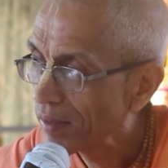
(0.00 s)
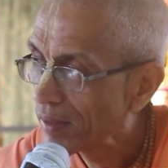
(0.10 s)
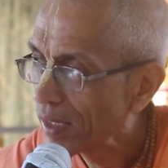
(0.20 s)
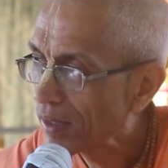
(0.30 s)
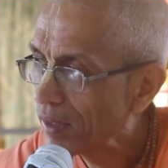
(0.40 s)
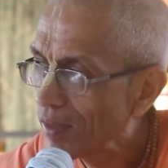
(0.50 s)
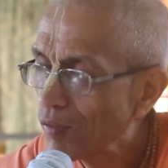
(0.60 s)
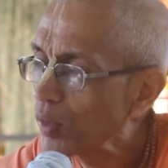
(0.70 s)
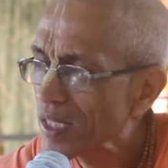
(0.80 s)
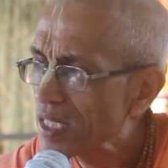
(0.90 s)
that the
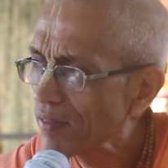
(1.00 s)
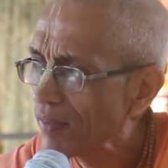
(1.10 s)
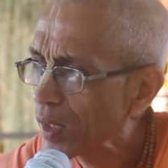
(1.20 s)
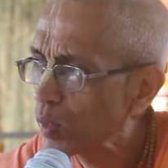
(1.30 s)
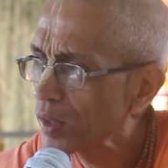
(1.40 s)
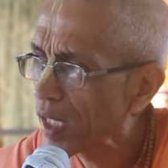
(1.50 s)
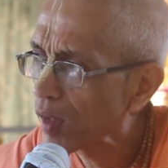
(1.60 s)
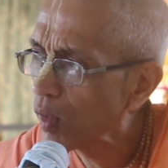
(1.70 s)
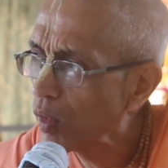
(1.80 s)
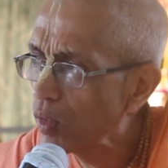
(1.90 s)
devotees in
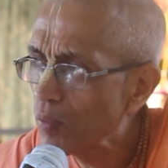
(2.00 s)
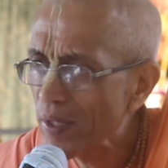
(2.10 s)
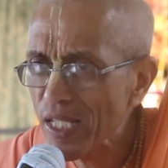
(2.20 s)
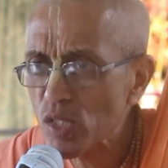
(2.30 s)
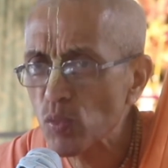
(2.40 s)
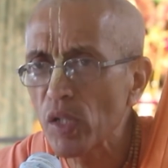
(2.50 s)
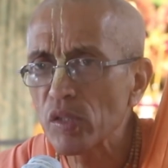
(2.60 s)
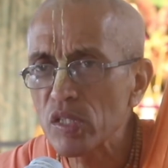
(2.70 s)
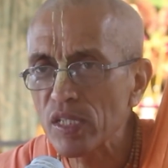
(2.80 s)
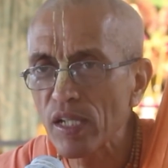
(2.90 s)
Vaikuntha always want
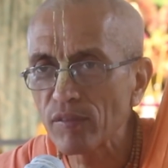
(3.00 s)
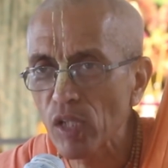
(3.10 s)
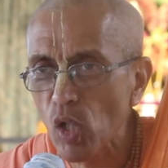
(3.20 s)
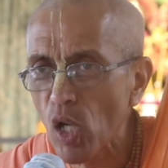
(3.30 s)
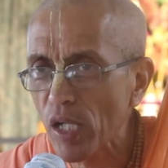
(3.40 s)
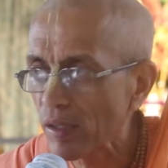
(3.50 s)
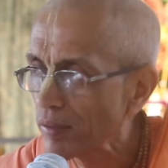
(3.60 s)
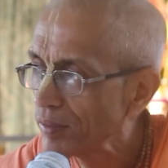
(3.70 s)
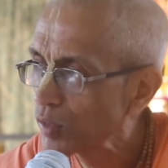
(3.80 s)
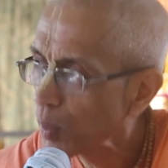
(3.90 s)
to serve the Lord
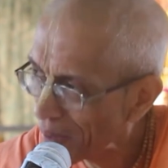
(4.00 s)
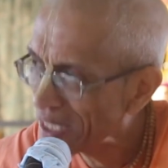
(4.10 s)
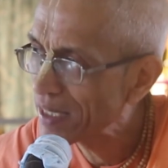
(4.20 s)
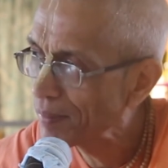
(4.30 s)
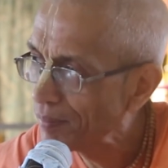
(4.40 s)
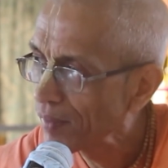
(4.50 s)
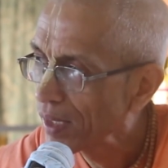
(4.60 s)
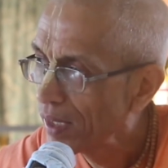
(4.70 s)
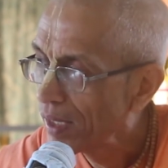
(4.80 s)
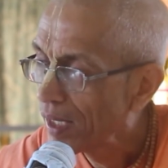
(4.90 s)
to please Him.
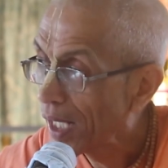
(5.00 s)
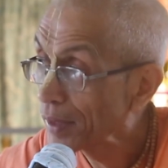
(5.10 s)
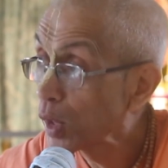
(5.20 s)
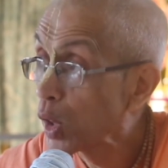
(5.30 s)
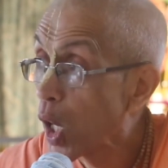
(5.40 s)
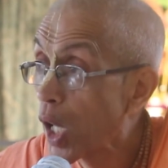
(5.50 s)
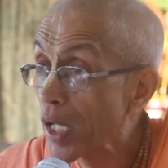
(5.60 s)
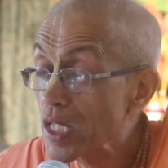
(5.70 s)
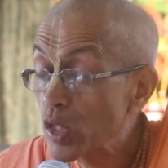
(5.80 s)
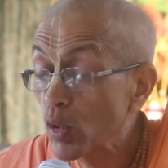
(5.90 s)
And the
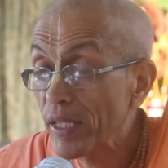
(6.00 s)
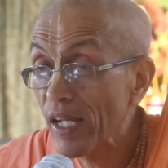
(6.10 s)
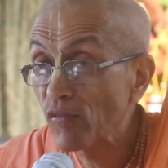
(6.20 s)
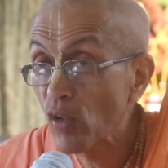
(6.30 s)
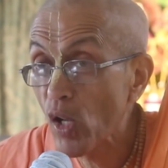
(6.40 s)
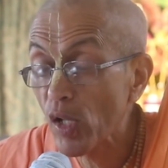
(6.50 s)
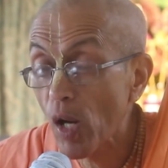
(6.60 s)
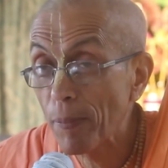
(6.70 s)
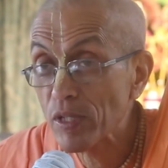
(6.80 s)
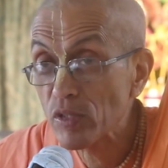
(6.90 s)
Lord is looking for
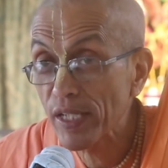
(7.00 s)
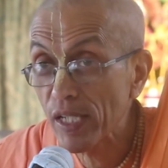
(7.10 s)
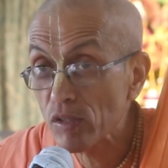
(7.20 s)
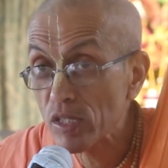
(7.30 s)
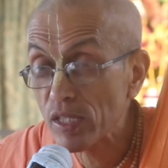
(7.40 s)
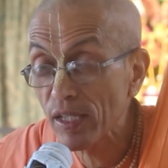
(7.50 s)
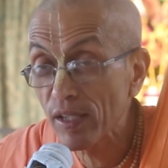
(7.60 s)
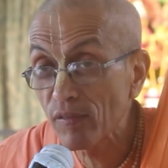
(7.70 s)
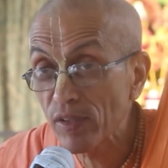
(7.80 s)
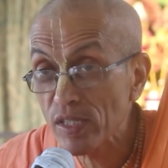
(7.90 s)
opportunity to
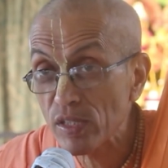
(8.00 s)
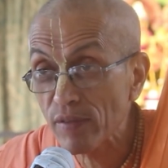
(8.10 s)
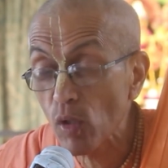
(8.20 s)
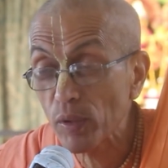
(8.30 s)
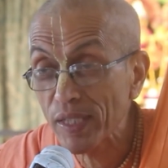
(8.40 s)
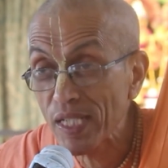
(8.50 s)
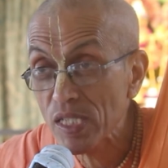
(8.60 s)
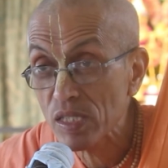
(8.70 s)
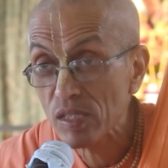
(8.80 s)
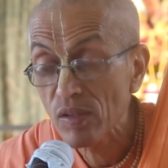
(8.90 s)
serve His
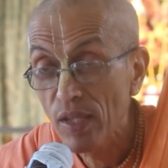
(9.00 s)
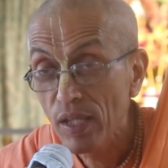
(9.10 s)
devotees